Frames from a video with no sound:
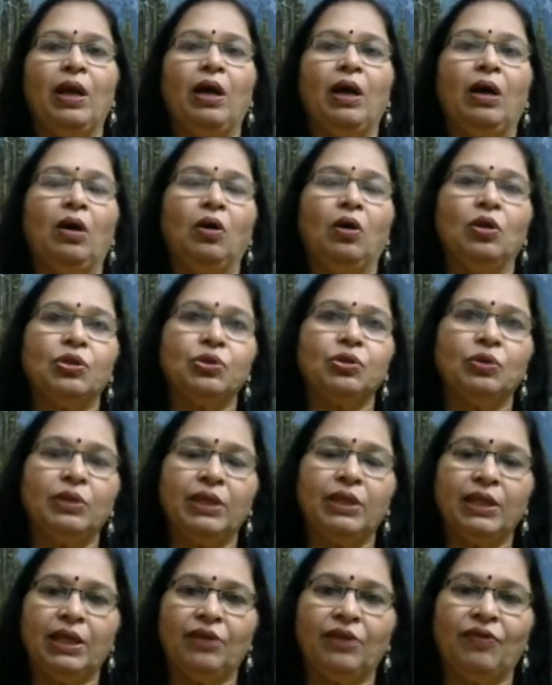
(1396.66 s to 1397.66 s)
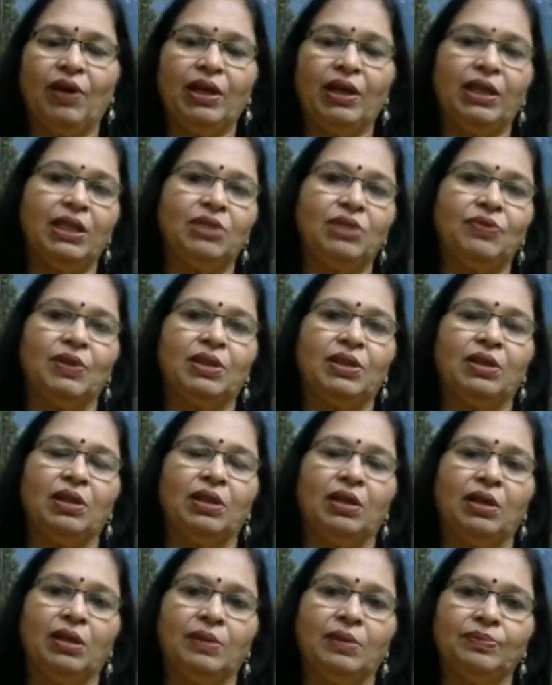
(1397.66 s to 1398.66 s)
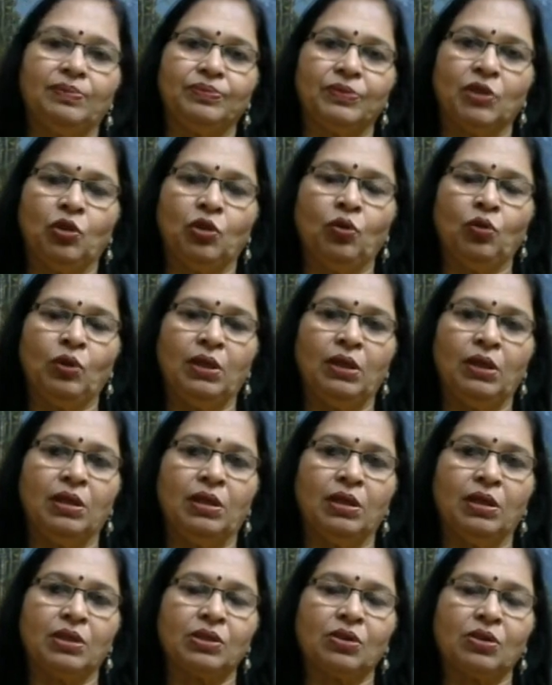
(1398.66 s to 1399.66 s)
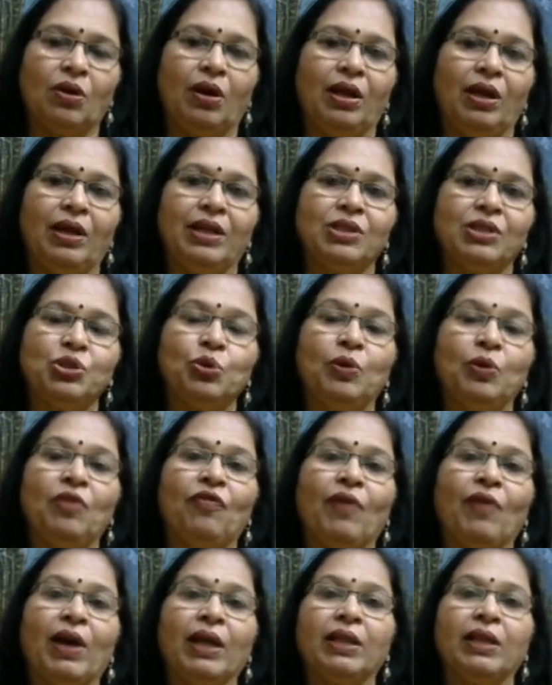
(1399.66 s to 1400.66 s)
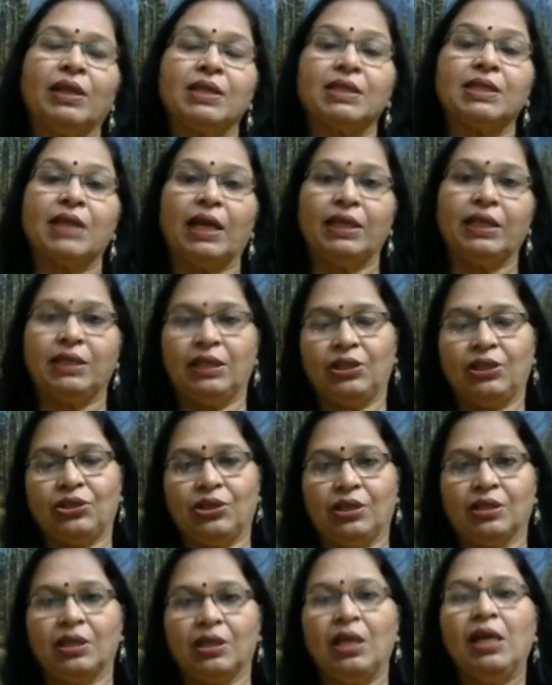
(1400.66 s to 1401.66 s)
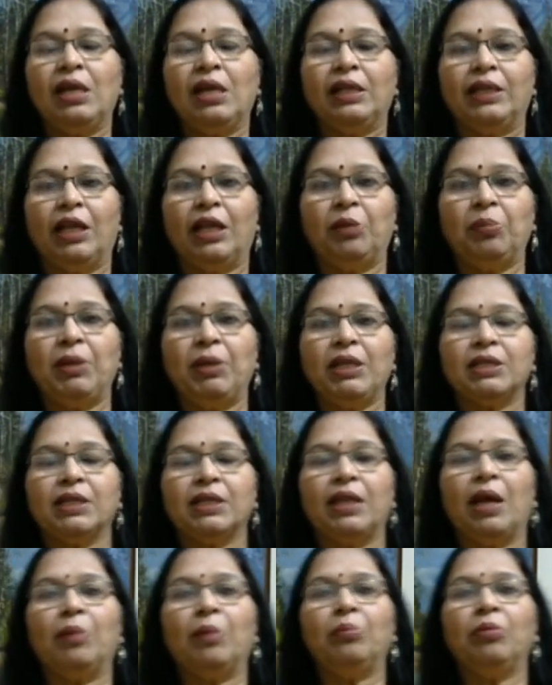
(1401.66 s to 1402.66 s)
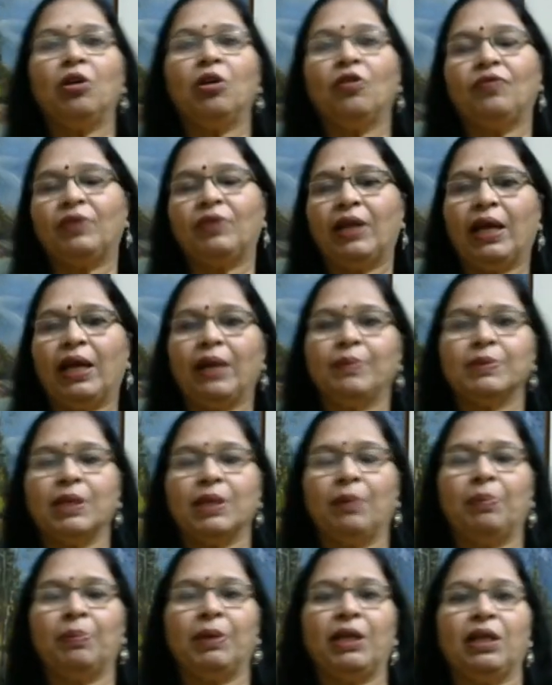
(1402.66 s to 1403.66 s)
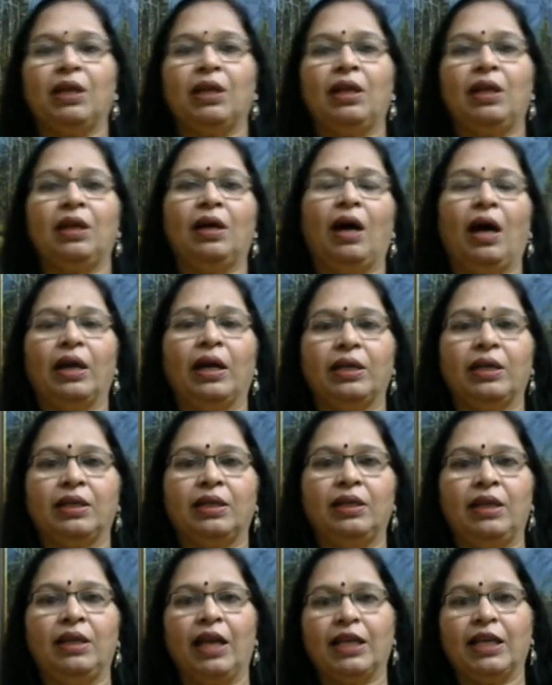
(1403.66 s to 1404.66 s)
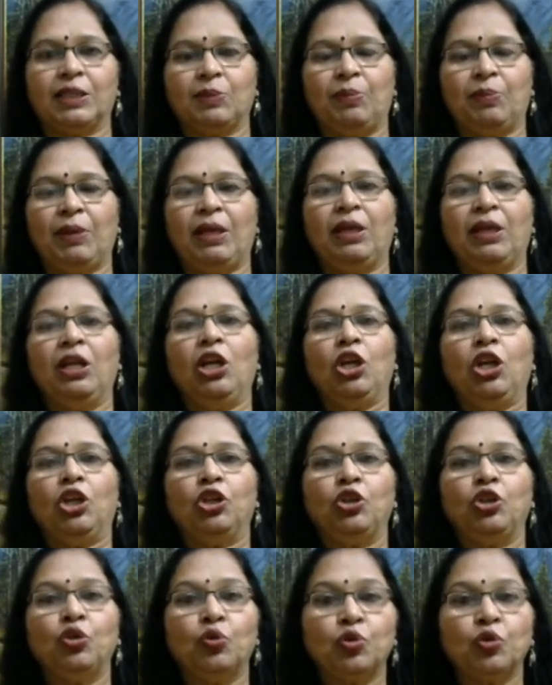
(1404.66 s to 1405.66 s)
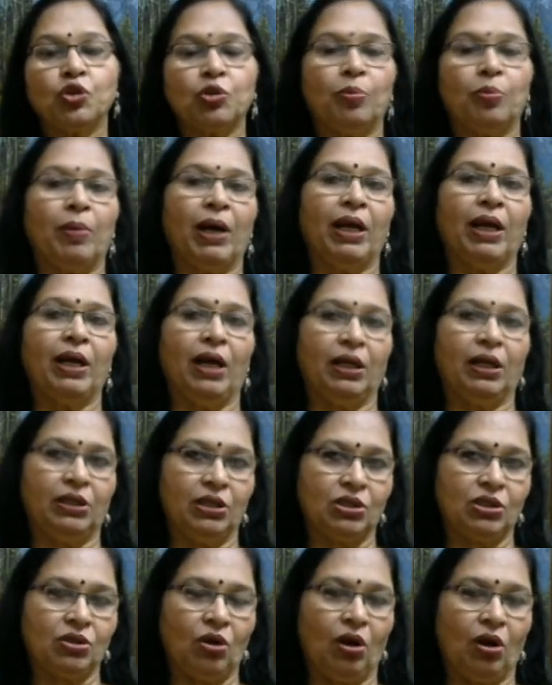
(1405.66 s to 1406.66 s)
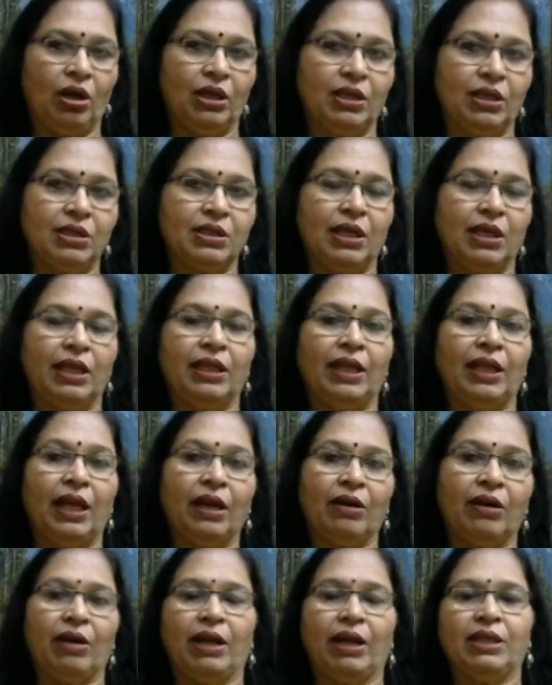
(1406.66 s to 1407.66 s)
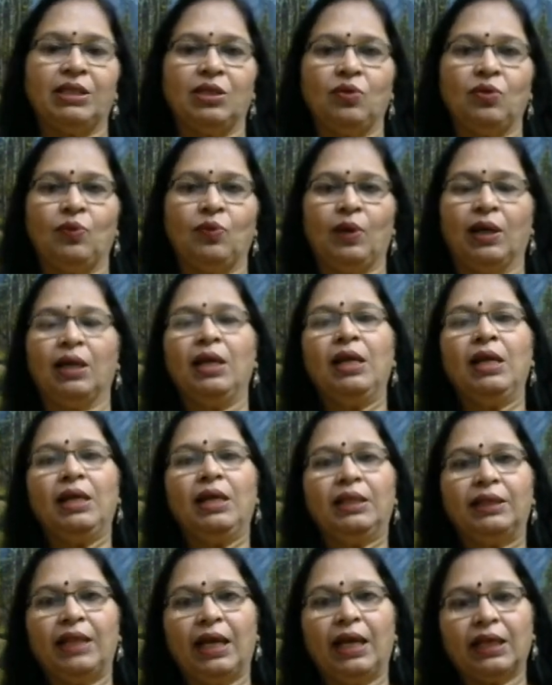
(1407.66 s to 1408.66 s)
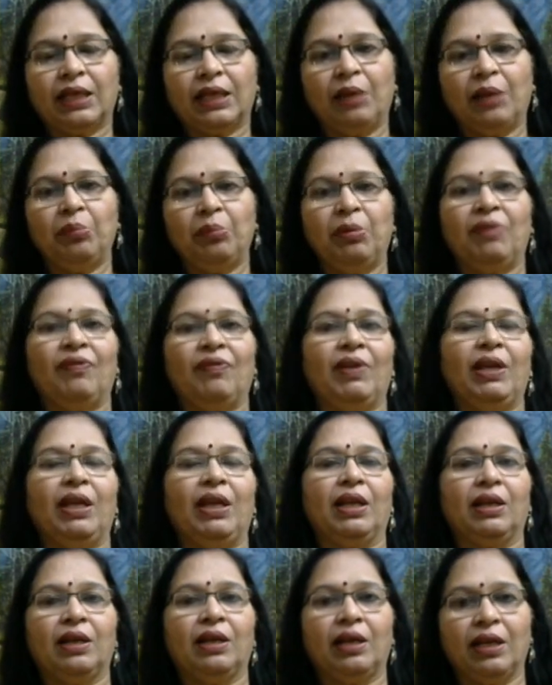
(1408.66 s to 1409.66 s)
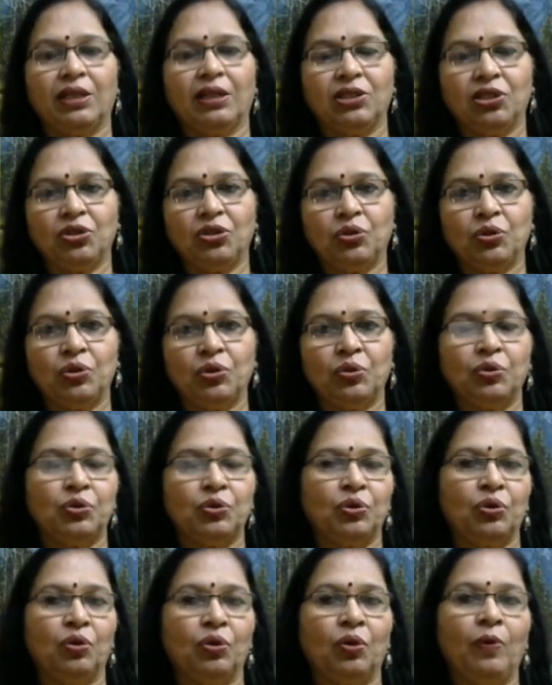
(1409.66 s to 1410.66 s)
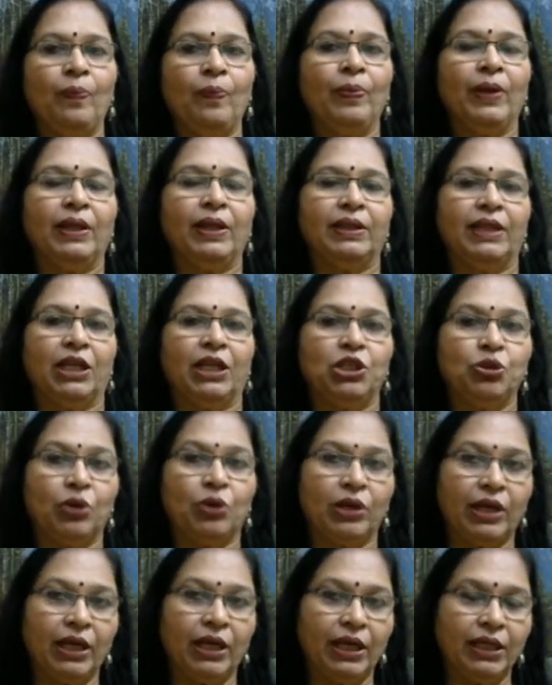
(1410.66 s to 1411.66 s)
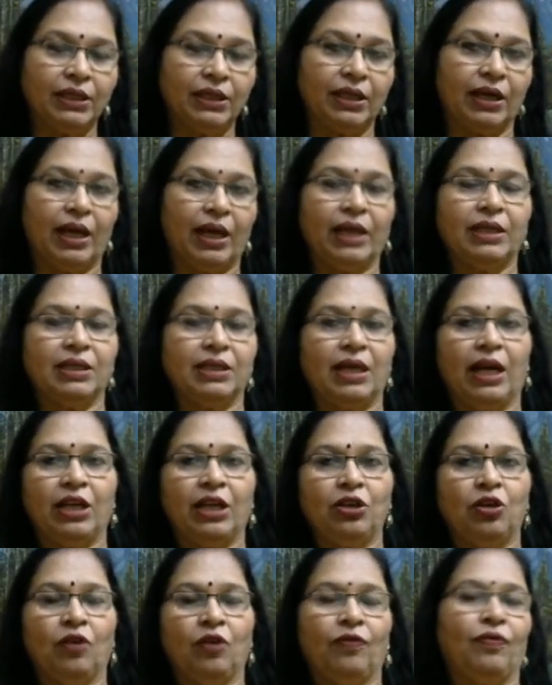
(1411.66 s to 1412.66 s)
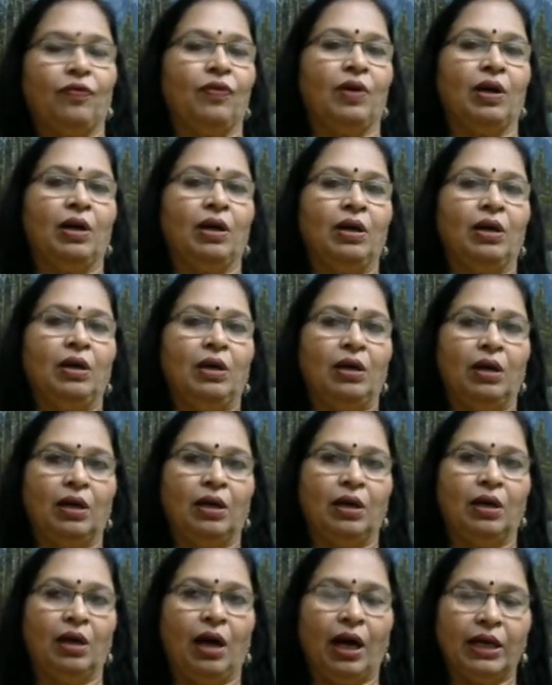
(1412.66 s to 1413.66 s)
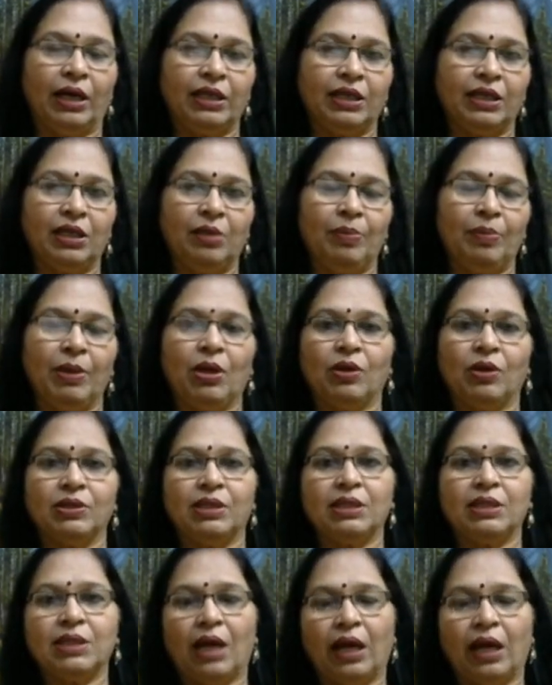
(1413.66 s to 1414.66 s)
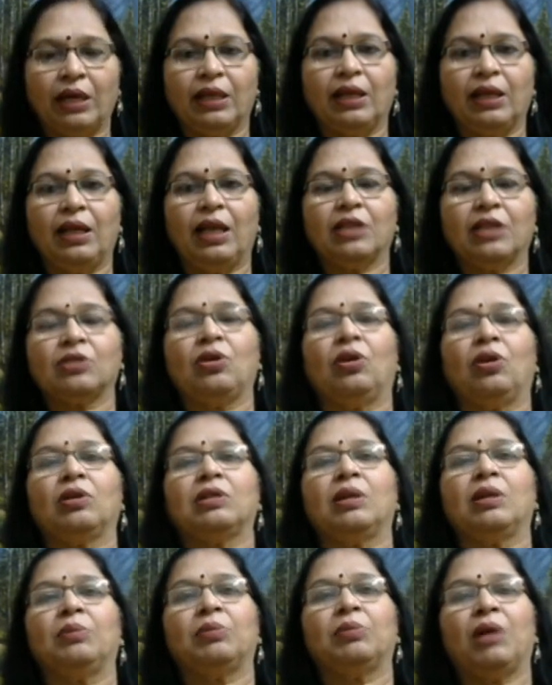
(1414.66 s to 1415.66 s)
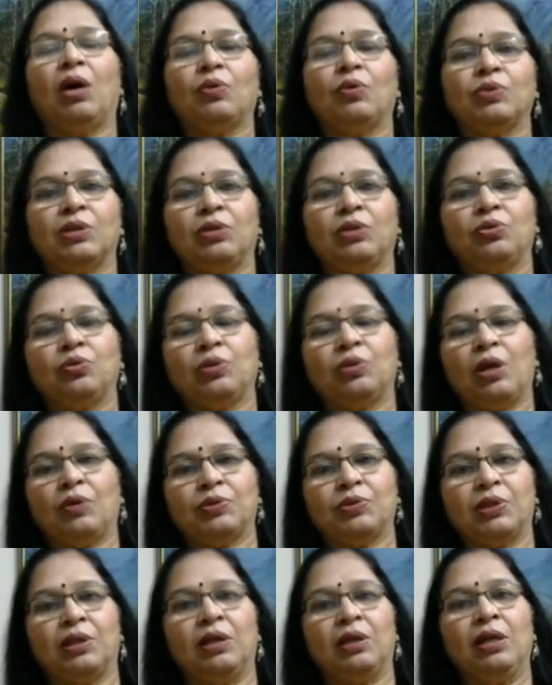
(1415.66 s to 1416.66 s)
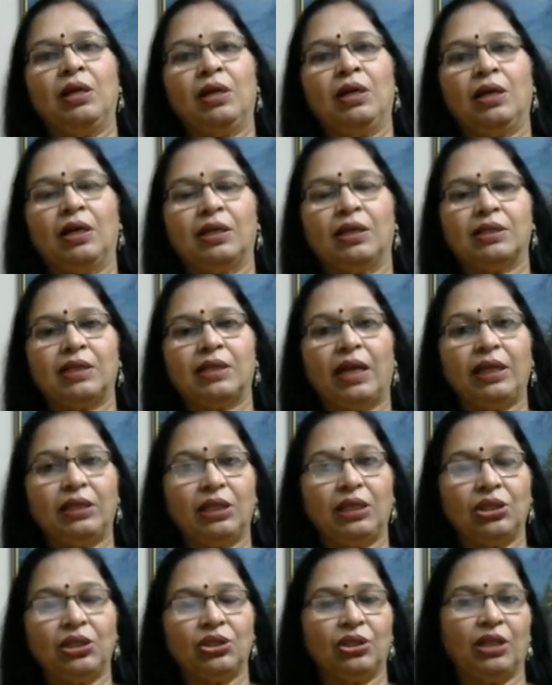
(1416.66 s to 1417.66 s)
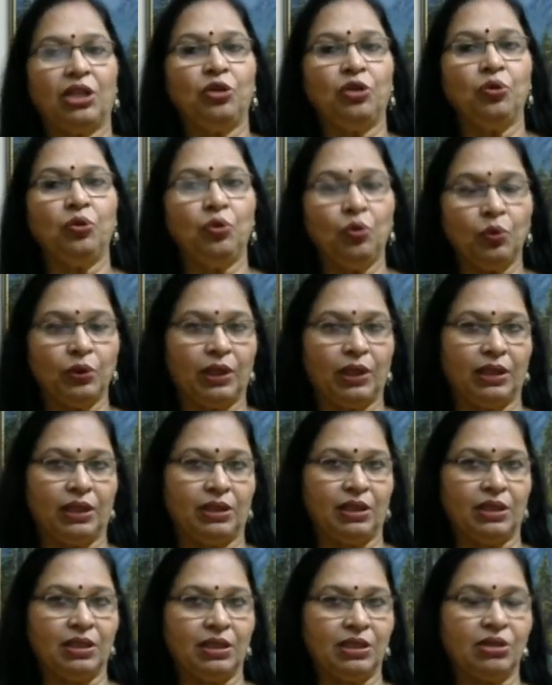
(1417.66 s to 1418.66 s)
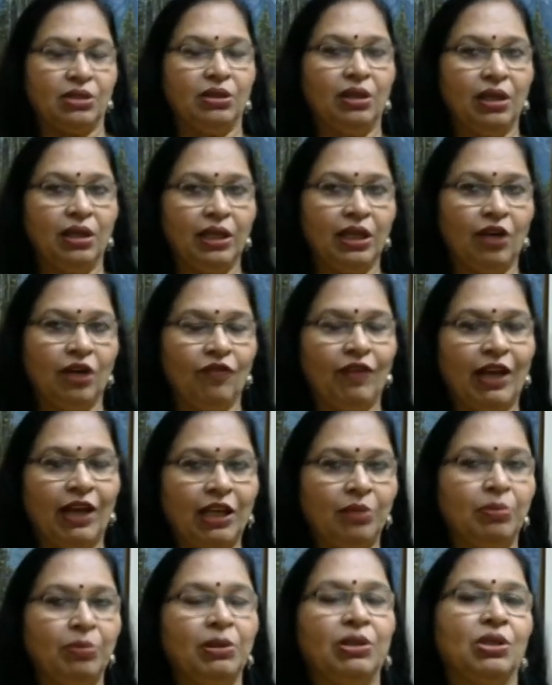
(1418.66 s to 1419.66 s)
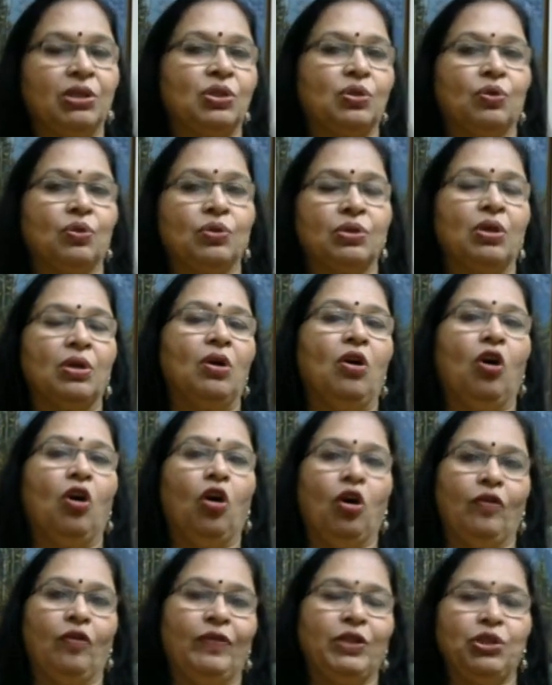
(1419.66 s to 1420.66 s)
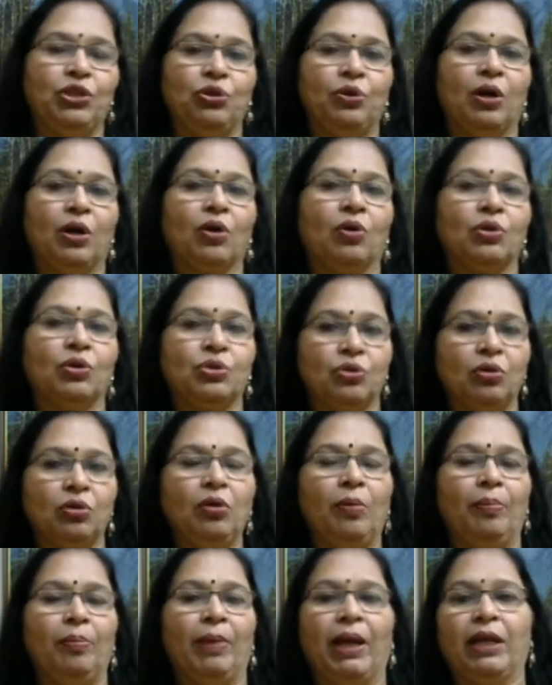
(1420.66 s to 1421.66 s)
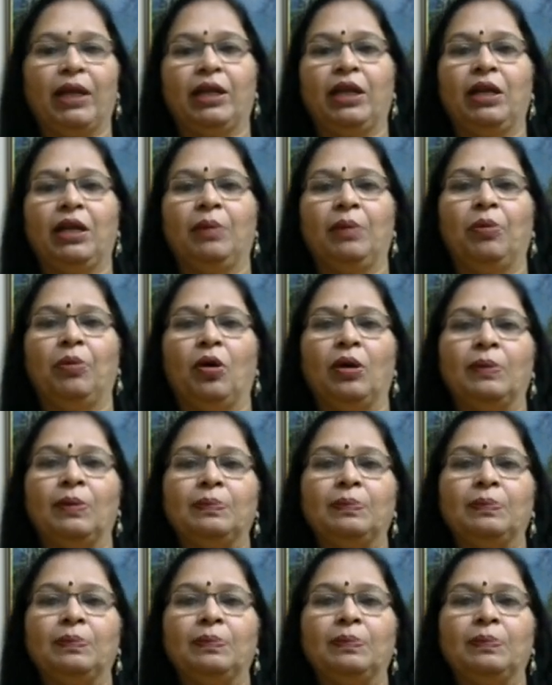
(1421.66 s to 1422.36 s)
Also, the advantage with Google Scholar is you will find the citations. That means the number of times a particular article has been used by other scholars in their writing work. That can be very encouraging to you to know that you are reading the right kind of article, because this article has got some 1,000, 2,000 citation. Then you know that it is really a valuable resource on which you are also banking upon.